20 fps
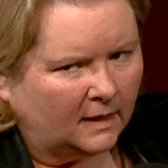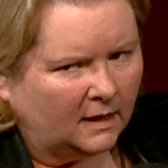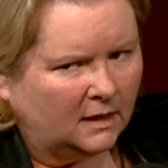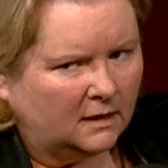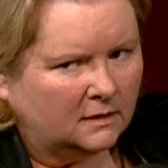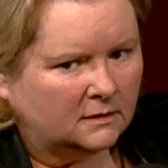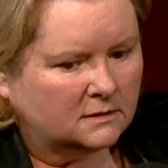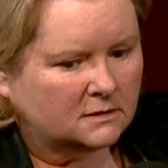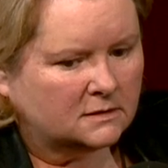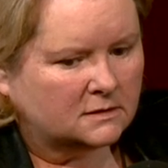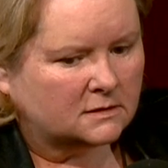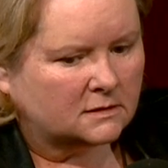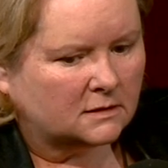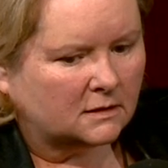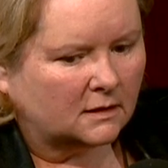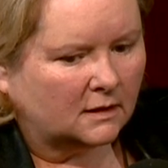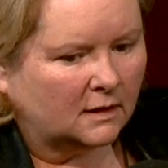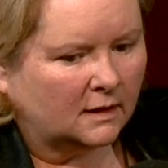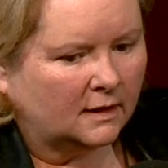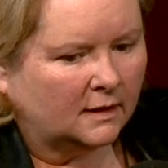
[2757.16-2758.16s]
And
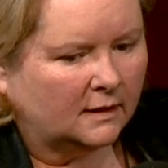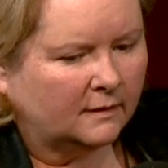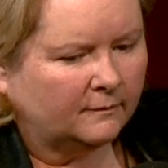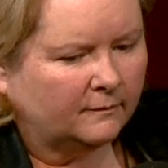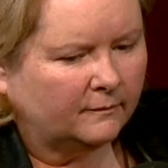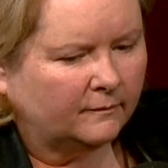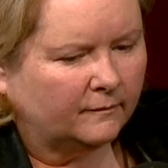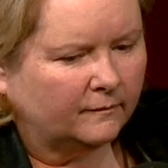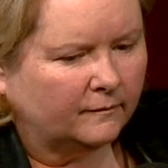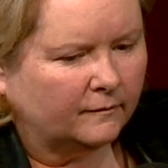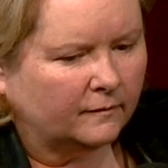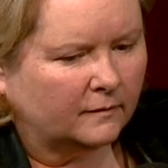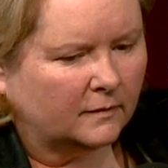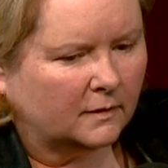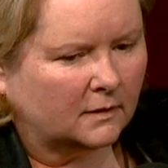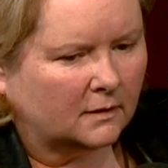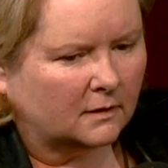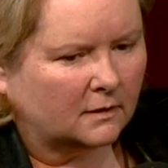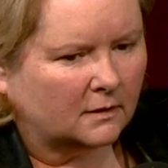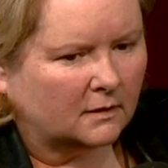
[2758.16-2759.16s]
um,
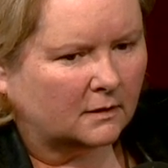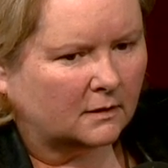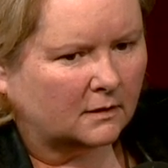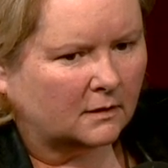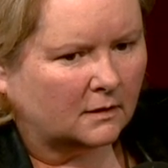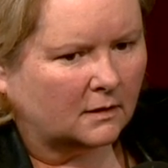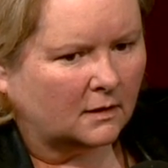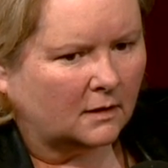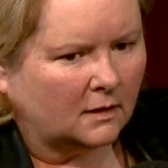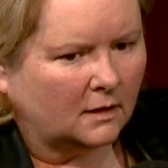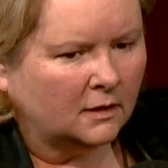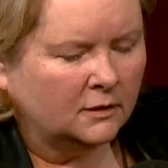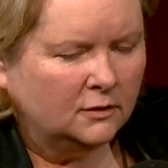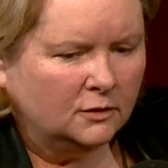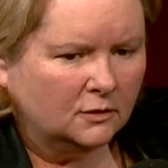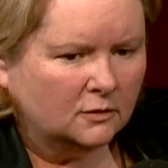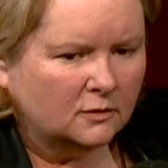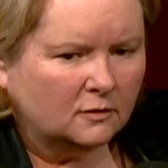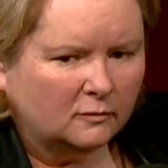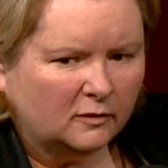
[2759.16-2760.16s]
I
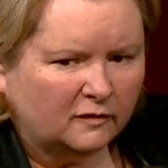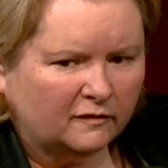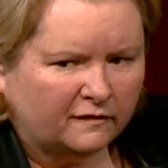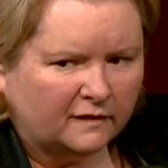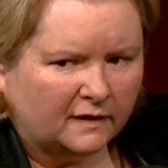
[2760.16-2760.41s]
knew that my